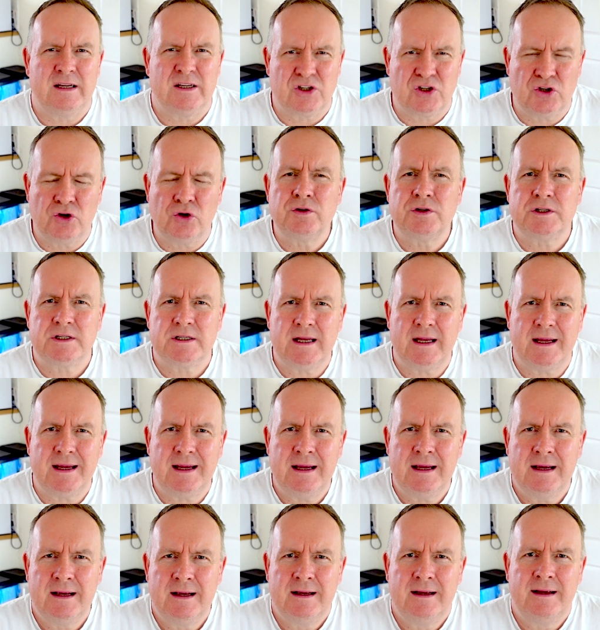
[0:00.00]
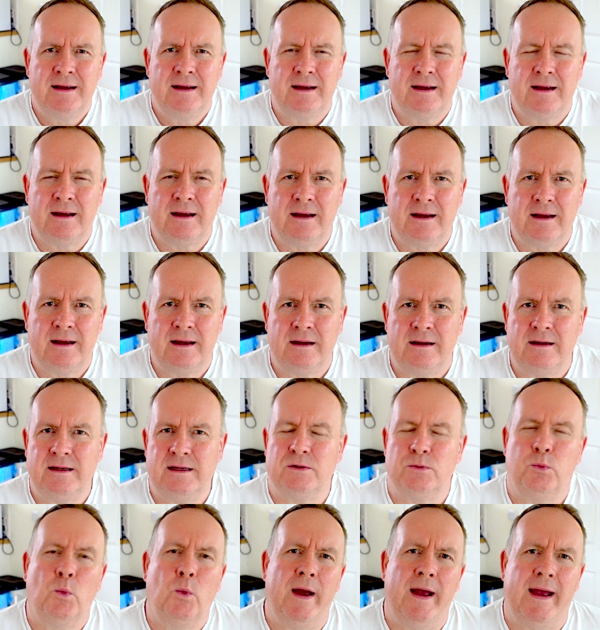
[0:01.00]
gusty. And
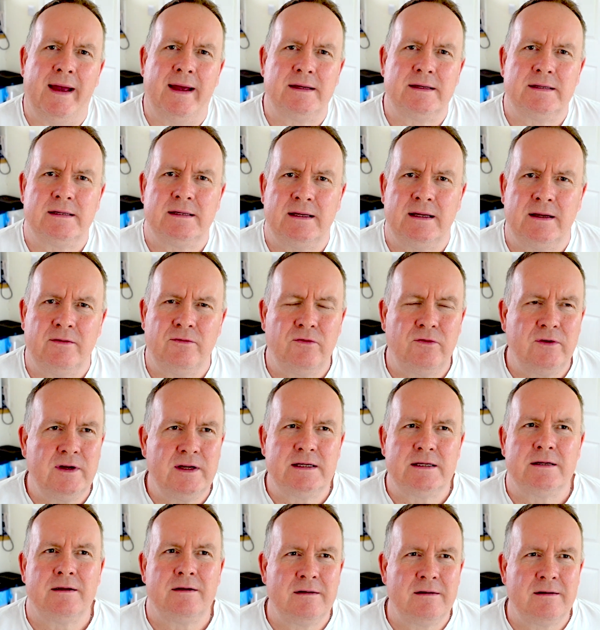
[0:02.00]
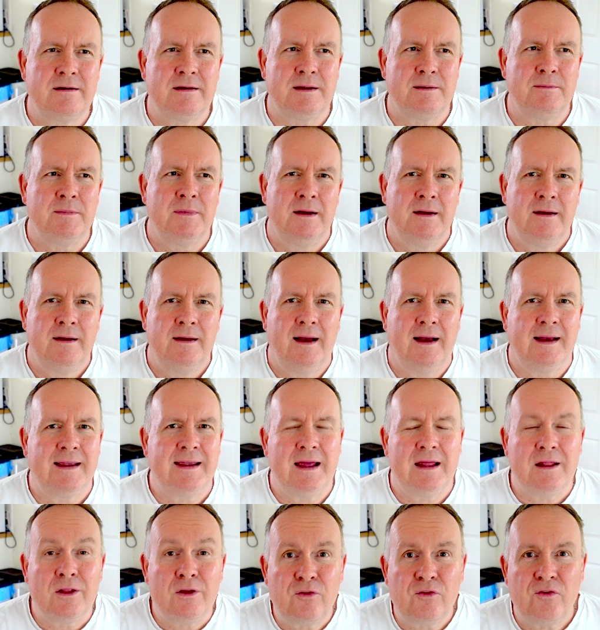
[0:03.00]
it's wet, and every time I
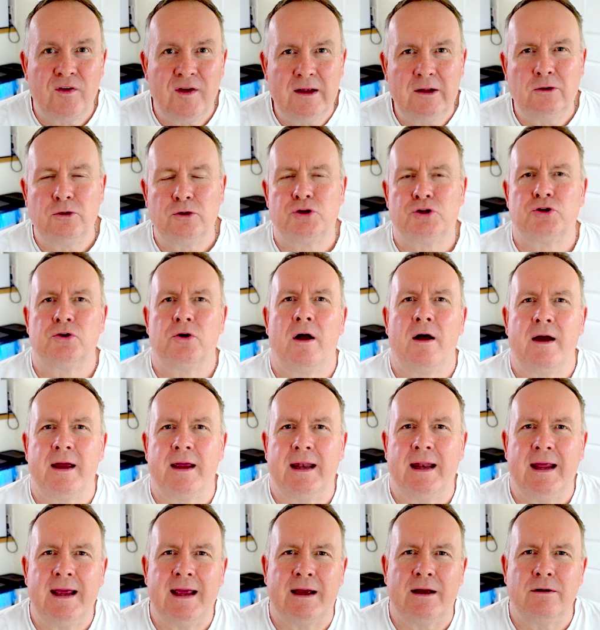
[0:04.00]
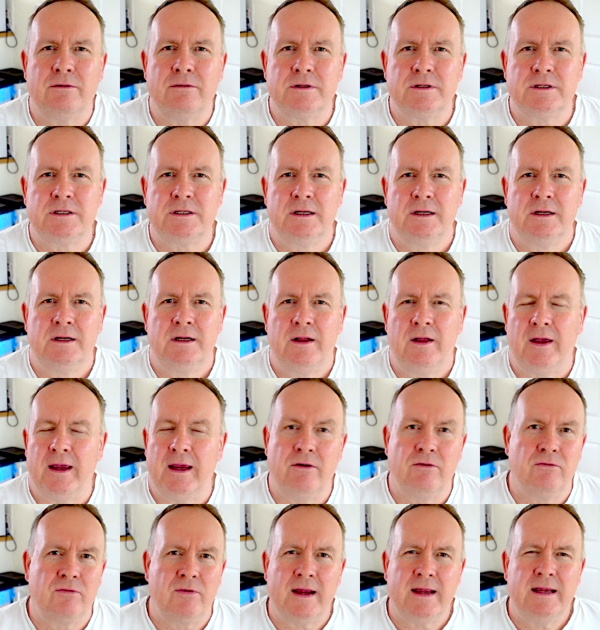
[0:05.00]
get the field dried out,
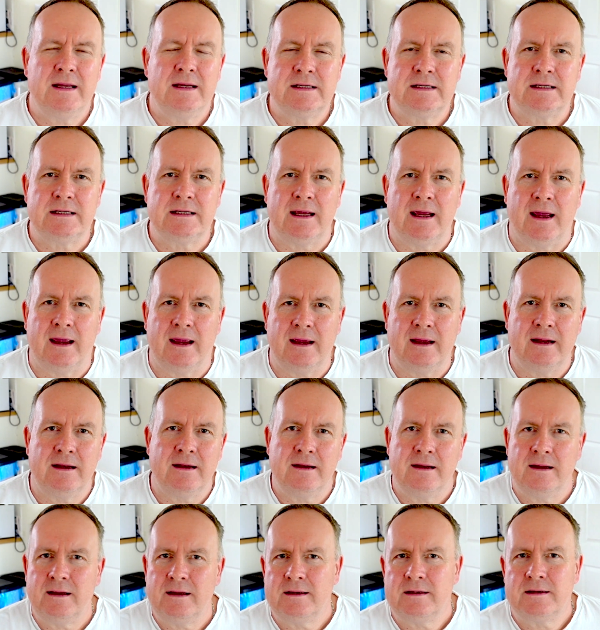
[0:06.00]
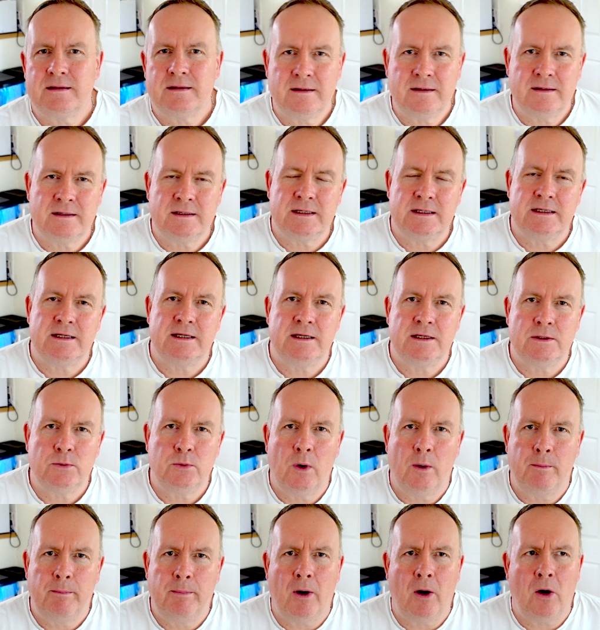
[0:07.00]
it rains again and it turns it into
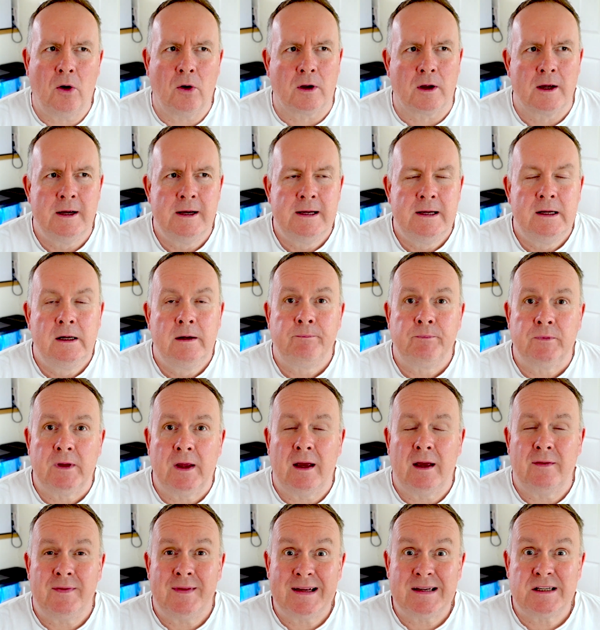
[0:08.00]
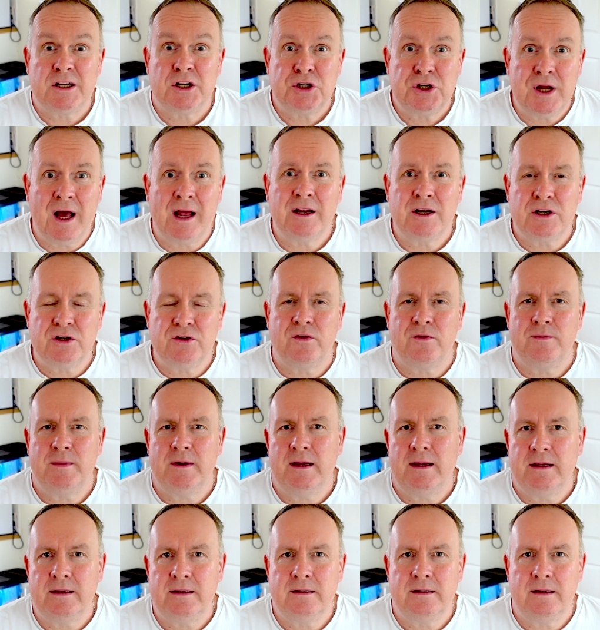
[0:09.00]
a bog. That's a challenge for
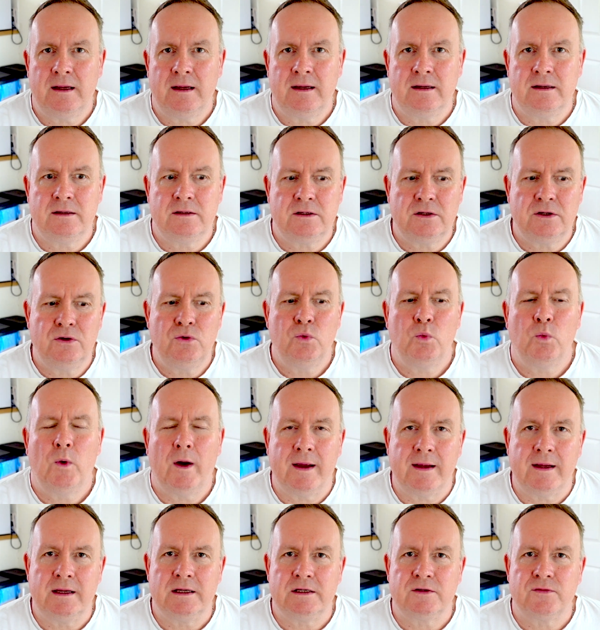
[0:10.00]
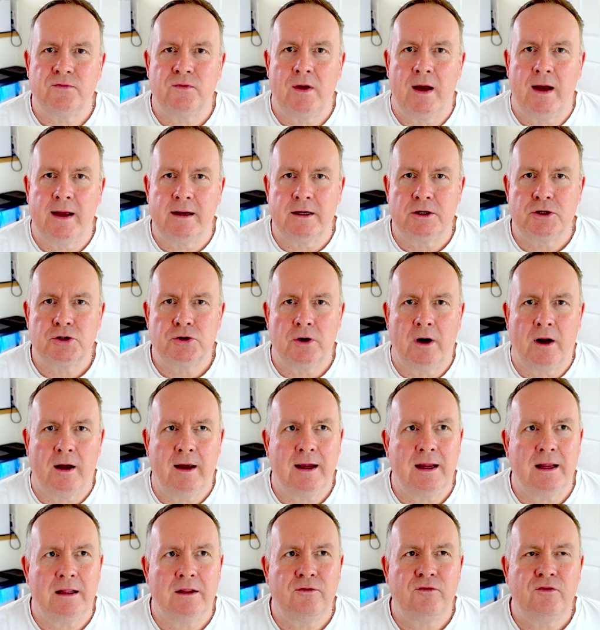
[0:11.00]
me in two ways, flying a
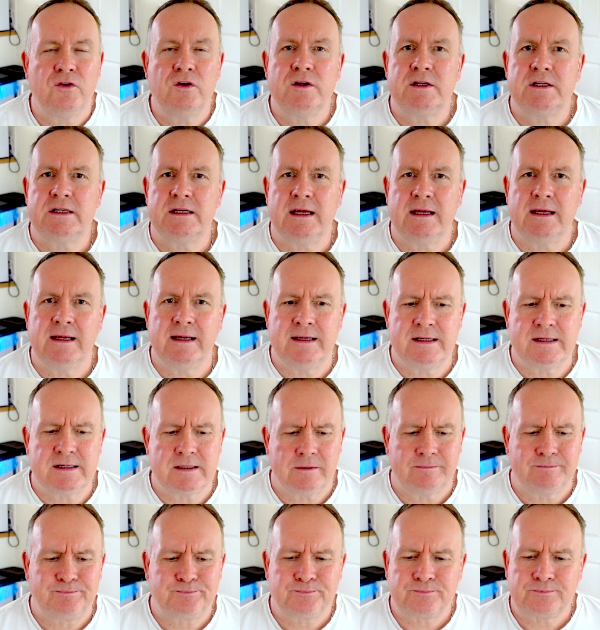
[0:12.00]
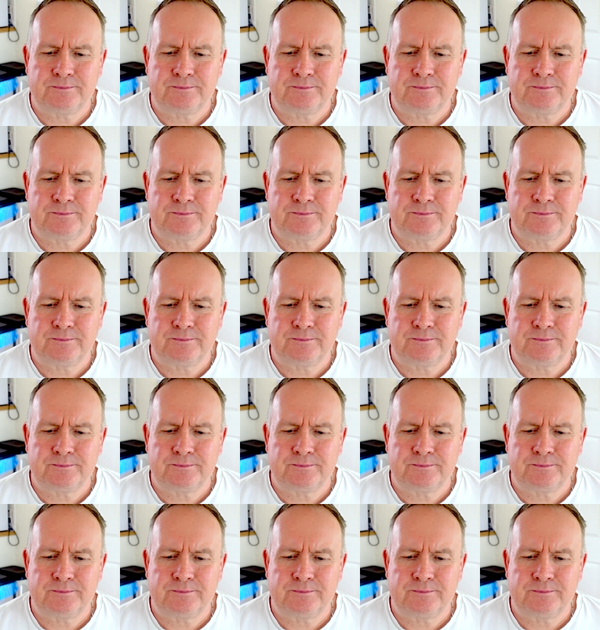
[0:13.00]
trike. The first thing is